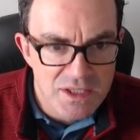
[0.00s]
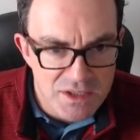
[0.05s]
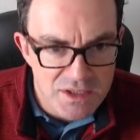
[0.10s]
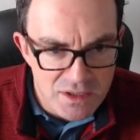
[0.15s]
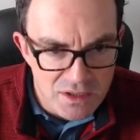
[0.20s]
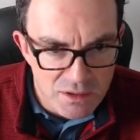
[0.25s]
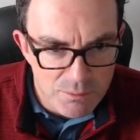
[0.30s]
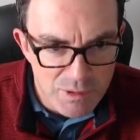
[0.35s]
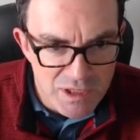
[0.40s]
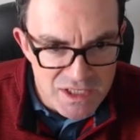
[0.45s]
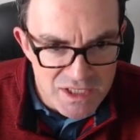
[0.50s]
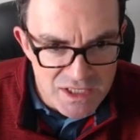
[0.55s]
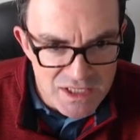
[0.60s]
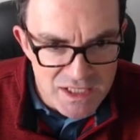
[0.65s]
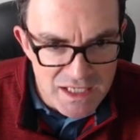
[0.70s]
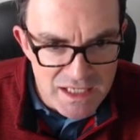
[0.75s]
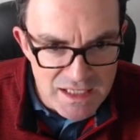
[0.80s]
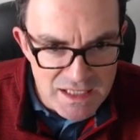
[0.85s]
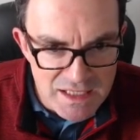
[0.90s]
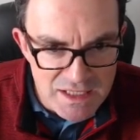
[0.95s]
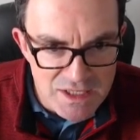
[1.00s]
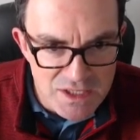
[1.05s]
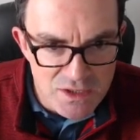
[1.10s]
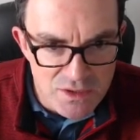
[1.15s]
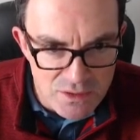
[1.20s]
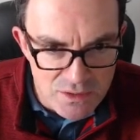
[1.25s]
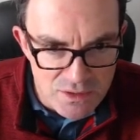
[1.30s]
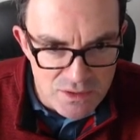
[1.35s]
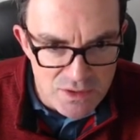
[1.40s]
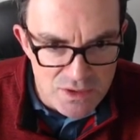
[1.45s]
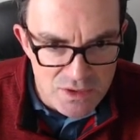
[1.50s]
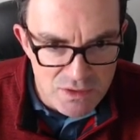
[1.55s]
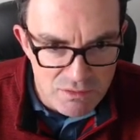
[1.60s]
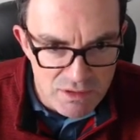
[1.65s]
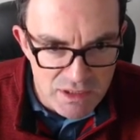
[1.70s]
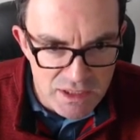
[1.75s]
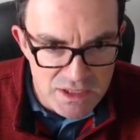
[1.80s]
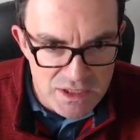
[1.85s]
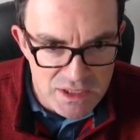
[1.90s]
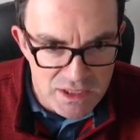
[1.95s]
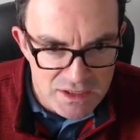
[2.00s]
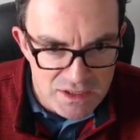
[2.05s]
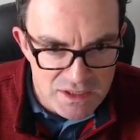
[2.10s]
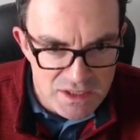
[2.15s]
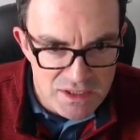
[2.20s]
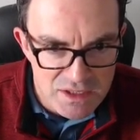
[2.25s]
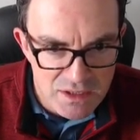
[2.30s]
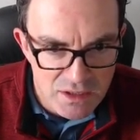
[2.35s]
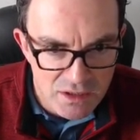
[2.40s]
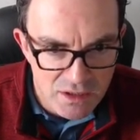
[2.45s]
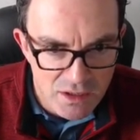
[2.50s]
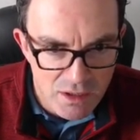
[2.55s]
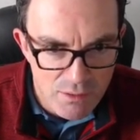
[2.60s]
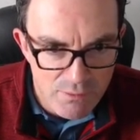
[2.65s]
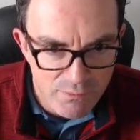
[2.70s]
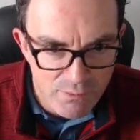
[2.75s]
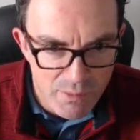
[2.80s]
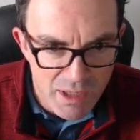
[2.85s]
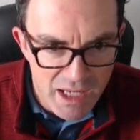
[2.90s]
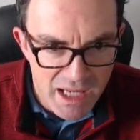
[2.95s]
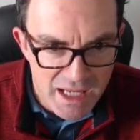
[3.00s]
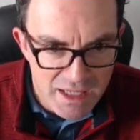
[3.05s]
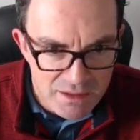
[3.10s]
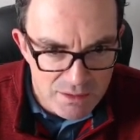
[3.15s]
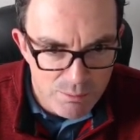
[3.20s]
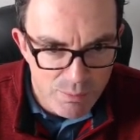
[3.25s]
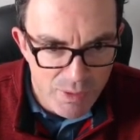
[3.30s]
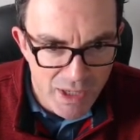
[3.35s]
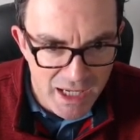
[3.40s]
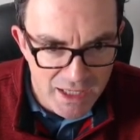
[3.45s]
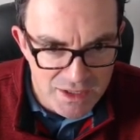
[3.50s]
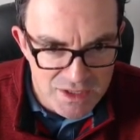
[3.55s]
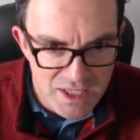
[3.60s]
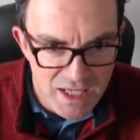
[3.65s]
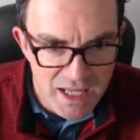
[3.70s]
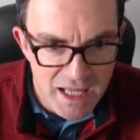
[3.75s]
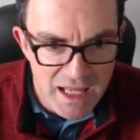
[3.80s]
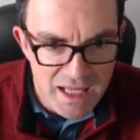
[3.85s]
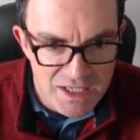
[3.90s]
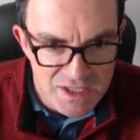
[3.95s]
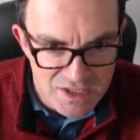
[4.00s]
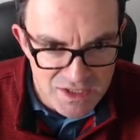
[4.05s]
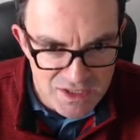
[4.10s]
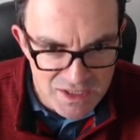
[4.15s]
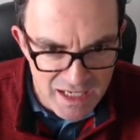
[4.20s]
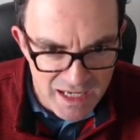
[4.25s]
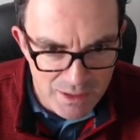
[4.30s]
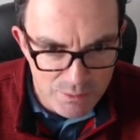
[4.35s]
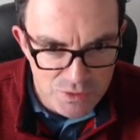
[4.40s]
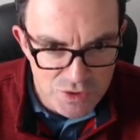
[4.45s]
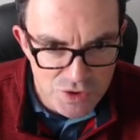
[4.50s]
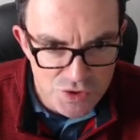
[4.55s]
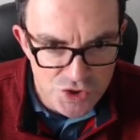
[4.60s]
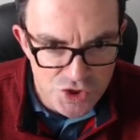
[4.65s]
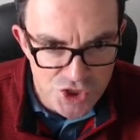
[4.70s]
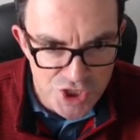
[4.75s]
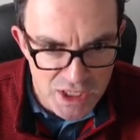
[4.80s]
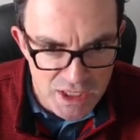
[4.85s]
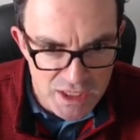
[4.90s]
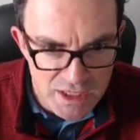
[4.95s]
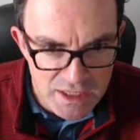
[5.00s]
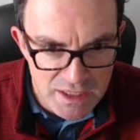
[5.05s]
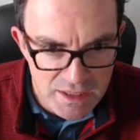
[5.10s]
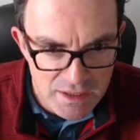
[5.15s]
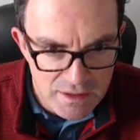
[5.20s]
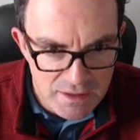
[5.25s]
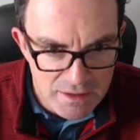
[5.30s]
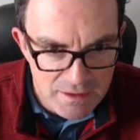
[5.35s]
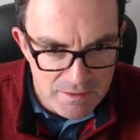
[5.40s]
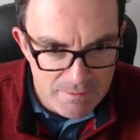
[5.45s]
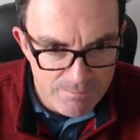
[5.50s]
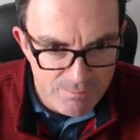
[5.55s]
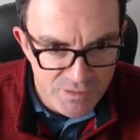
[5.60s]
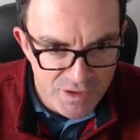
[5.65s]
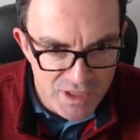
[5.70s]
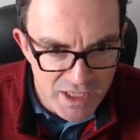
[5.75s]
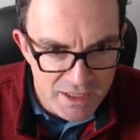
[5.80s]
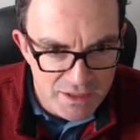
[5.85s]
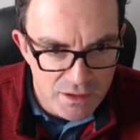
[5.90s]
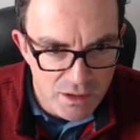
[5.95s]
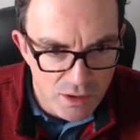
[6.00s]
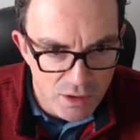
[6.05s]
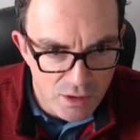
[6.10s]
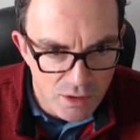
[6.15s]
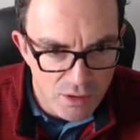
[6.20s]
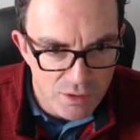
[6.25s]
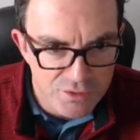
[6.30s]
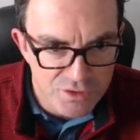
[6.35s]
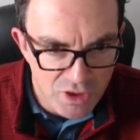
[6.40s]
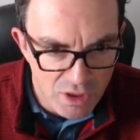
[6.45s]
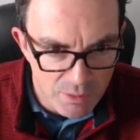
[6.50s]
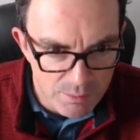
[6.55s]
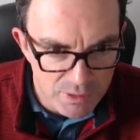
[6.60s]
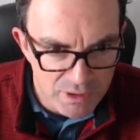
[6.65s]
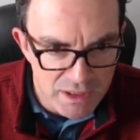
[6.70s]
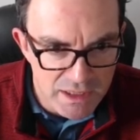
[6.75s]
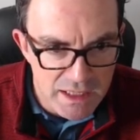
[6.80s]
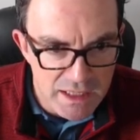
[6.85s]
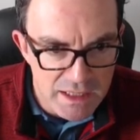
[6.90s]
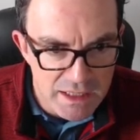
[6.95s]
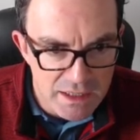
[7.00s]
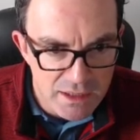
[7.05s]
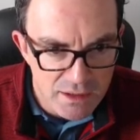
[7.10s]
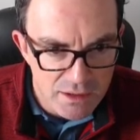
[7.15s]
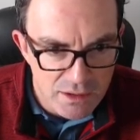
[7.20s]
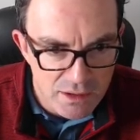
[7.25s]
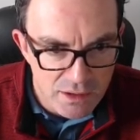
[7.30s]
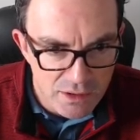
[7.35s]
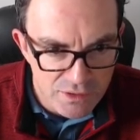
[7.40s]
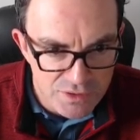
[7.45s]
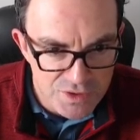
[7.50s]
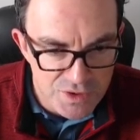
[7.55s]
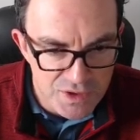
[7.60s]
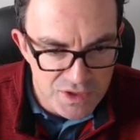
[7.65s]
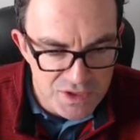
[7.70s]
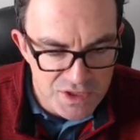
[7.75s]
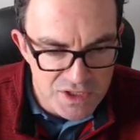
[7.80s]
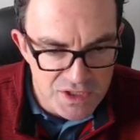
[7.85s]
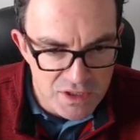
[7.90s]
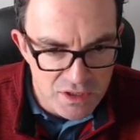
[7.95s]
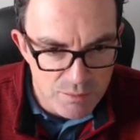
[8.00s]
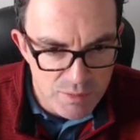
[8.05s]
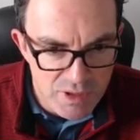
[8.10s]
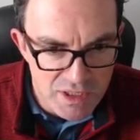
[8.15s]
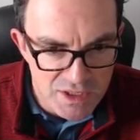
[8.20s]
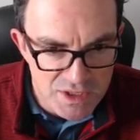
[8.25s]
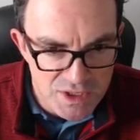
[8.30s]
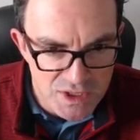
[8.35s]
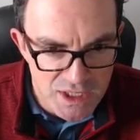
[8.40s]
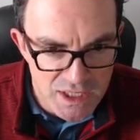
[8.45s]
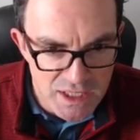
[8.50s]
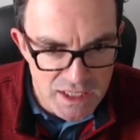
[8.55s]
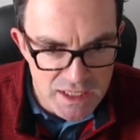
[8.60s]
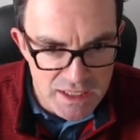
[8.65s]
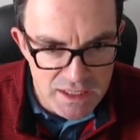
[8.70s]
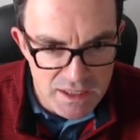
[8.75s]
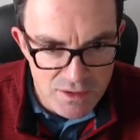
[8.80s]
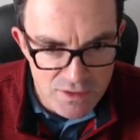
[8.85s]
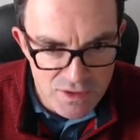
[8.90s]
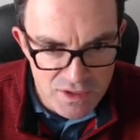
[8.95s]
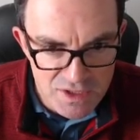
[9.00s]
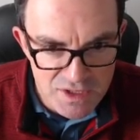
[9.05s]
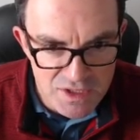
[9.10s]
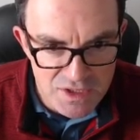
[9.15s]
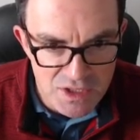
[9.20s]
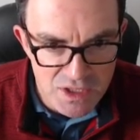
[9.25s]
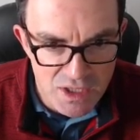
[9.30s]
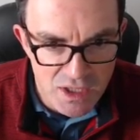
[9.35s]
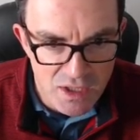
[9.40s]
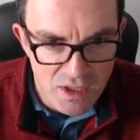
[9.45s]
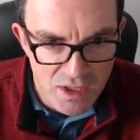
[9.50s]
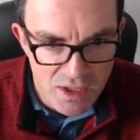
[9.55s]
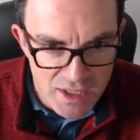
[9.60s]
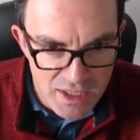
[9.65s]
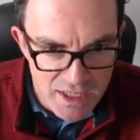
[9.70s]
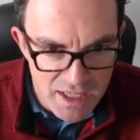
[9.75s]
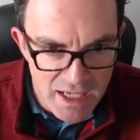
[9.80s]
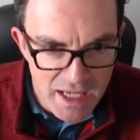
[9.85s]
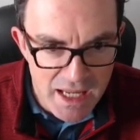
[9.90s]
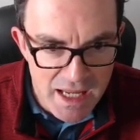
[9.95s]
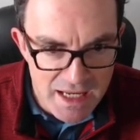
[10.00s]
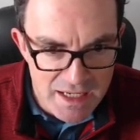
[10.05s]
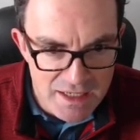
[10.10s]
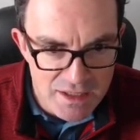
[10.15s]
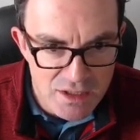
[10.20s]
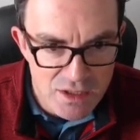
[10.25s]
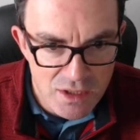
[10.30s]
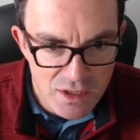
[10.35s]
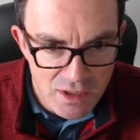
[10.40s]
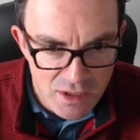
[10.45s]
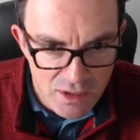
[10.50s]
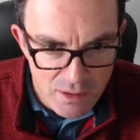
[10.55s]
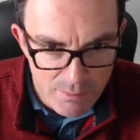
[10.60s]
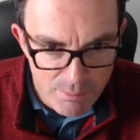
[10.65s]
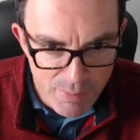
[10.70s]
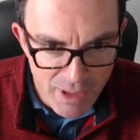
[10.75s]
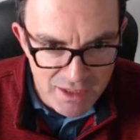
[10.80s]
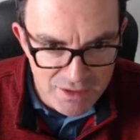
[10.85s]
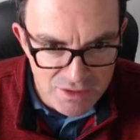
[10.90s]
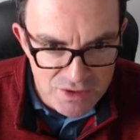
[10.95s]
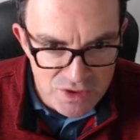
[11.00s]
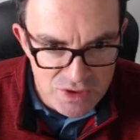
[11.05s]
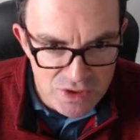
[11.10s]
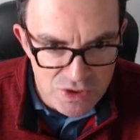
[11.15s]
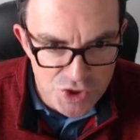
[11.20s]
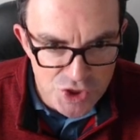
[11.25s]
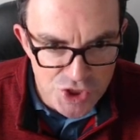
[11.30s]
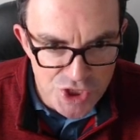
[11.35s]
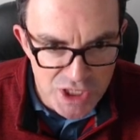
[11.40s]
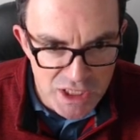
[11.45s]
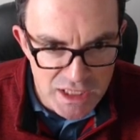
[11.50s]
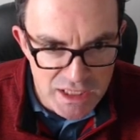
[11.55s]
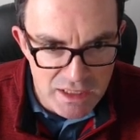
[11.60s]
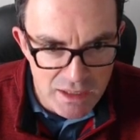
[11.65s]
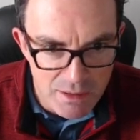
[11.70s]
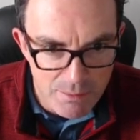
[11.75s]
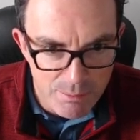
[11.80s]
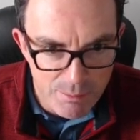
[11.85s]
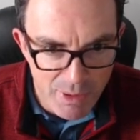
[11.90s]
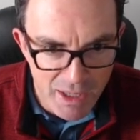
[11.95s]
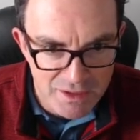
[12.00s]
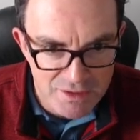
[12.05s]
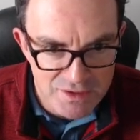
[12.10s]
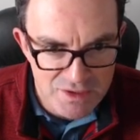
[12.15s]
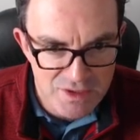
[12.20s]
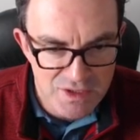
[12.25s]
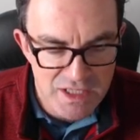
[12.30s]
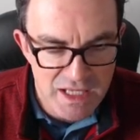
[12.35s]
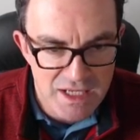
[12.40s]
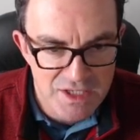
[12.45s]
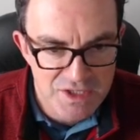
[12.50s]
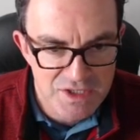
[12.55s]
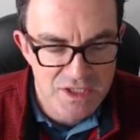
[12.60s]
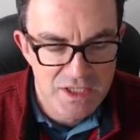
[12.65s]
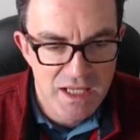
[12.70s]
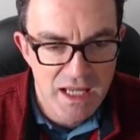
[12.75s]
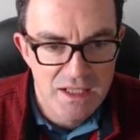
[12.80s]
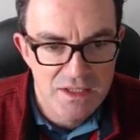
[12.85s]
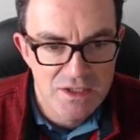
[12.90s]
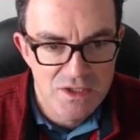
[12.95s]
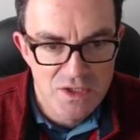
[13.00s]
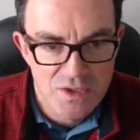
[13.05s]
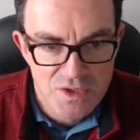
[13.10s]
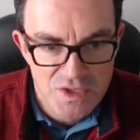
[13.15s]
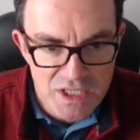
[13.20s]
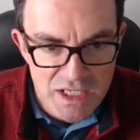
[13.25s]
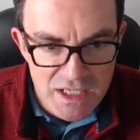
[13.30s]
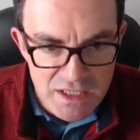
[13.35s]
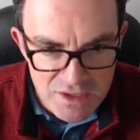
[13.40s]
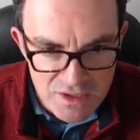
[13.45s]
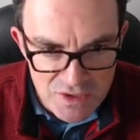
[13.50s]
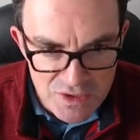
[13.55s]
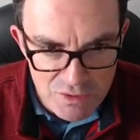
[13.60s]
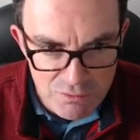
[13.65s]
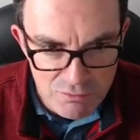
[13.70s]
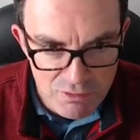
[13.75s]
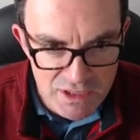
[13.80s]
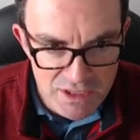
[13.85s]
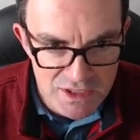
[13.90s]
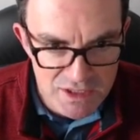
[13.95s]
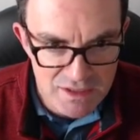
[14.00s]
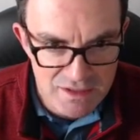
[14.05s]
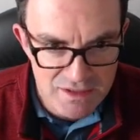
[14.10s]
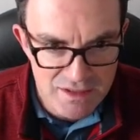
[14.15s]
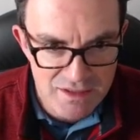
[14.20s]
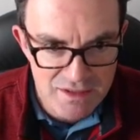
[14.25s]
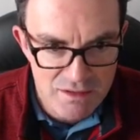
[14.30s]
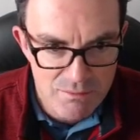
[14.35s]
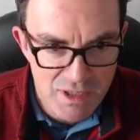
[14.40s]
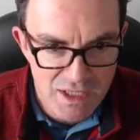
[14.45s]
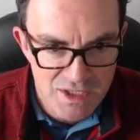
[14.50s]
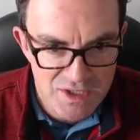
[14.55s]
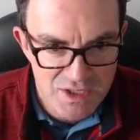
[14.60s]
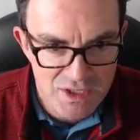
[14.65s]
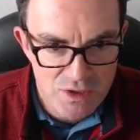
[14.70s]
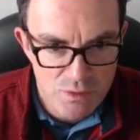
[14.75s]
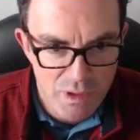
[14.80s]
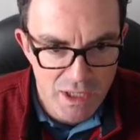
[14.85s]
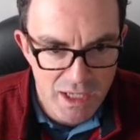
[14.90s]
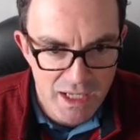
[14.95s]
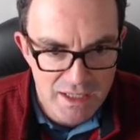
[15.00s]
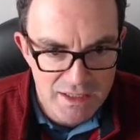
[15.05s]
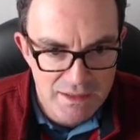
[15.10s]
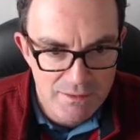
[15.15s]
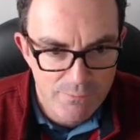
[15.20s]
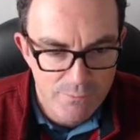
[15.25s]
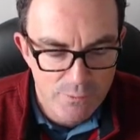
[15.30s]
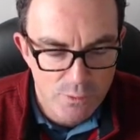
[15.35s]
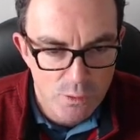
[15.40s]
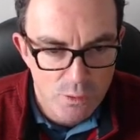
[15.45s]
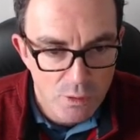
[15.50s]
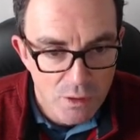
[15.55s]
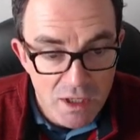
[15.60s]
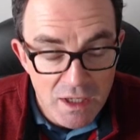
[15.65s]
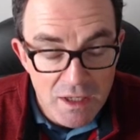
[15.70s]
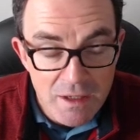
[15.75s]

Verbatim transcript: it's going to be seasons greetings it's going to go from n back to s down to g then r double e so this is going to be a t this is an i n back to the G, back to the S again. So season's greetings is the message we're heading for.